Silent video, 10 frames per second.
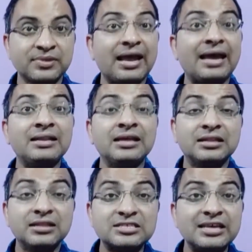and
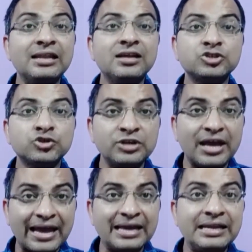the seller should
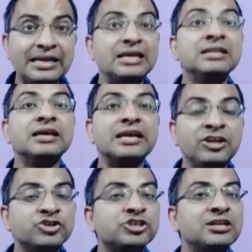agree in the
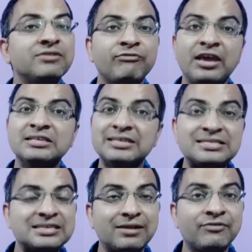initial phase
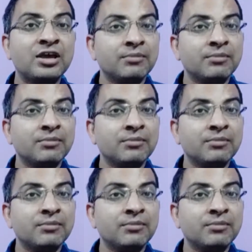itself,